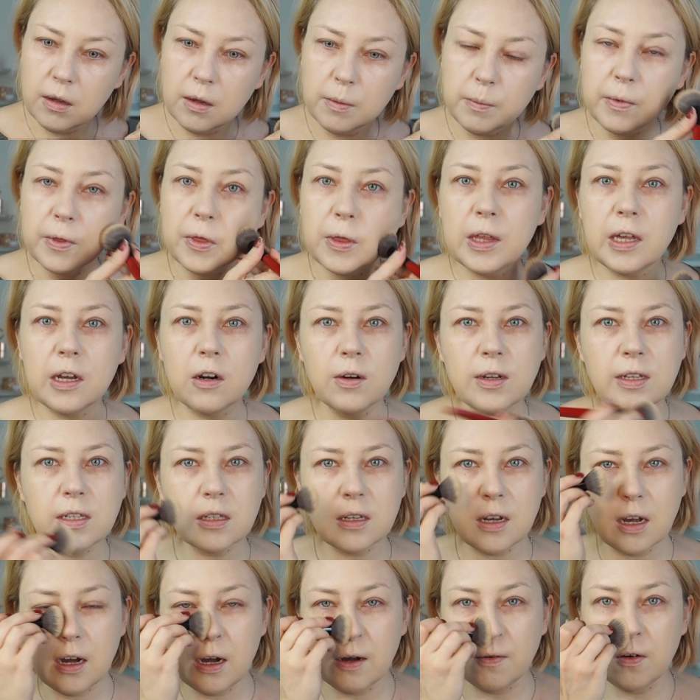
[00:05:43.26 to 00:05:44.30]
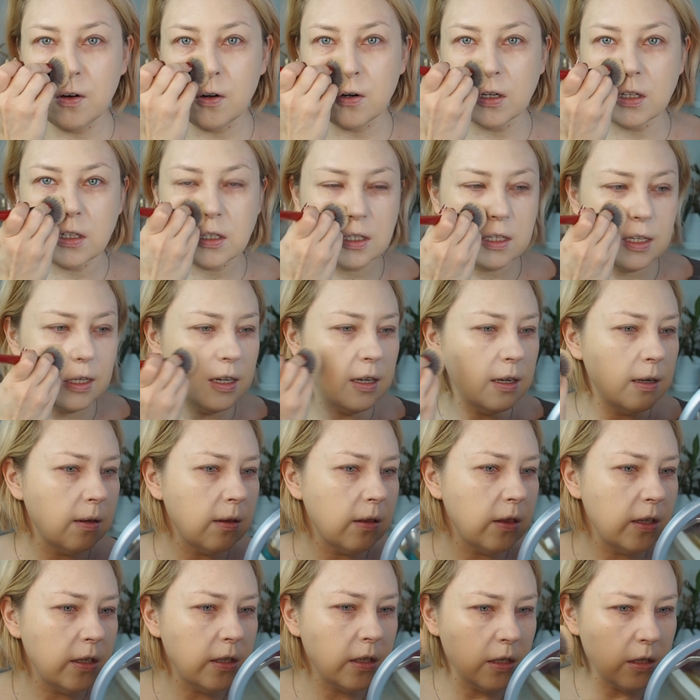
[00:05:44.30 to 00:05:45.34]
But there is coverage.
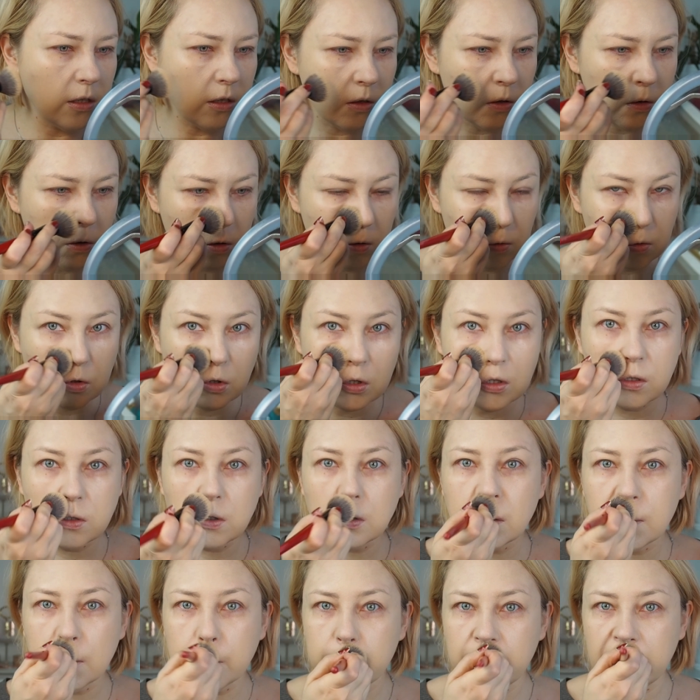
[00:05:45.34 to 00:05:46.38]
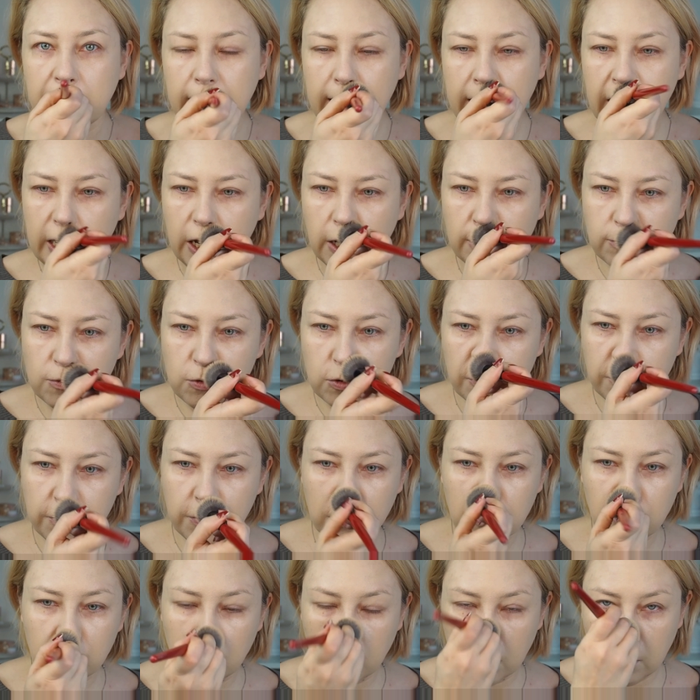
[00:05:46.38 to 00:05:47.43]
This is closer to medium to
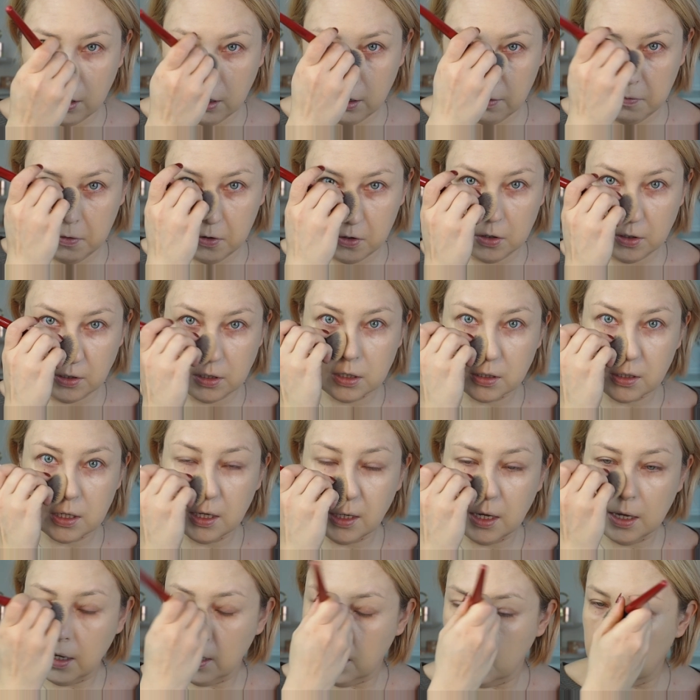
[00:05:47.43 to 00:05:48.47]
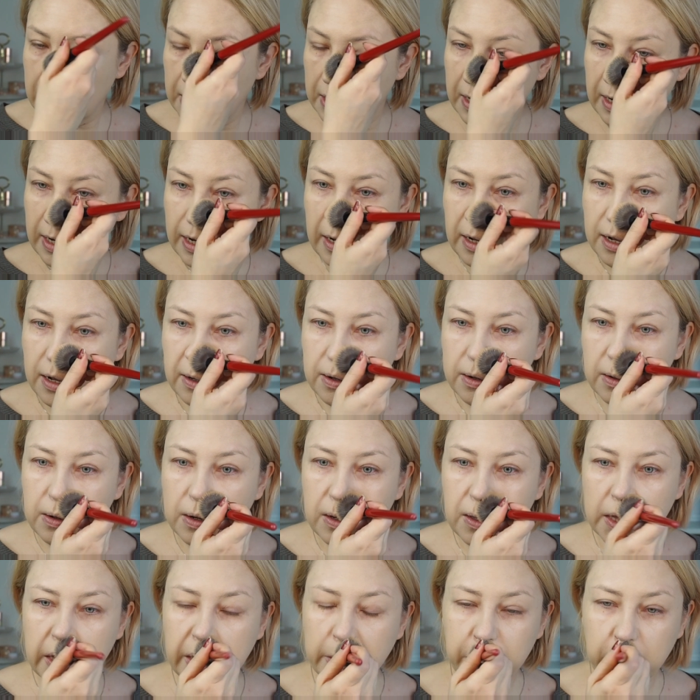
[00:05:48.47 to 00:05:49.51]
full coverage.
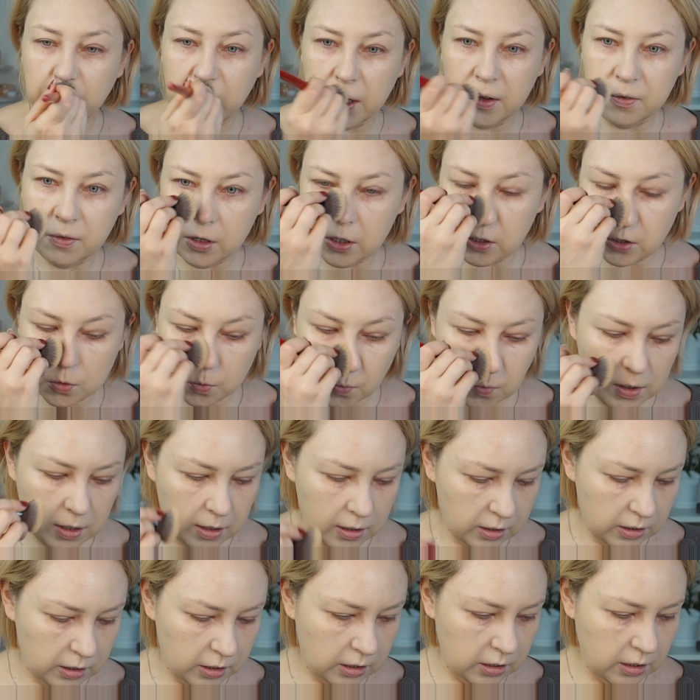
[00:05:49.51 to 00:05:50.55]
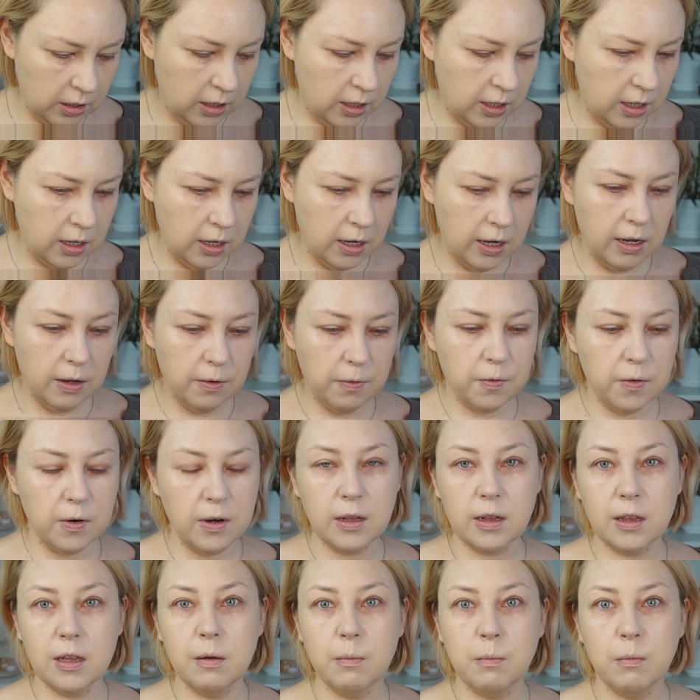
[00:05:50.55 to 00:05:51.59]
The previous ones are
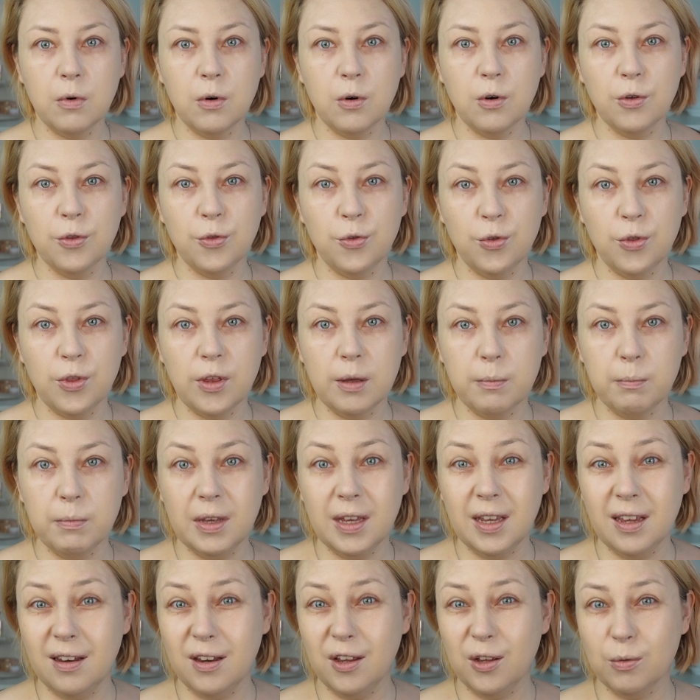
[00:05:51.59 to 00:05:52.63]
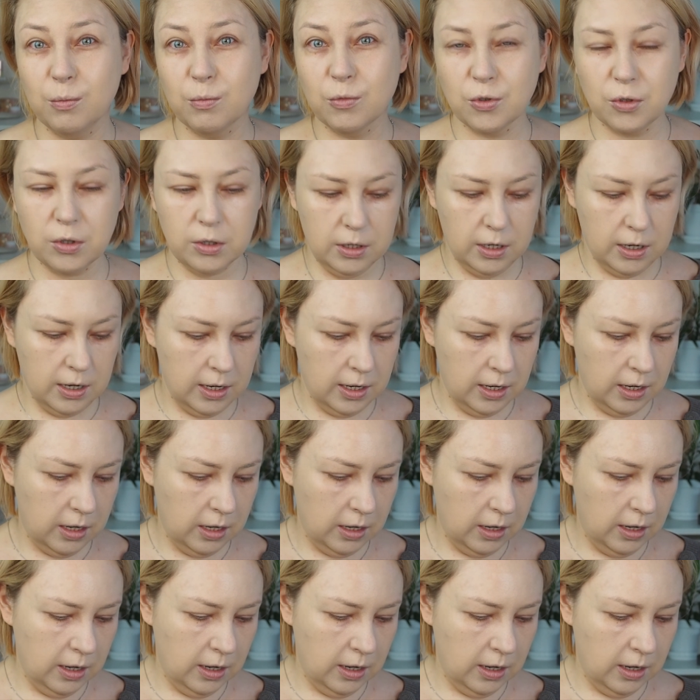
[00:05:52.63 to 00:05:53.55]
definitely more to the medium side.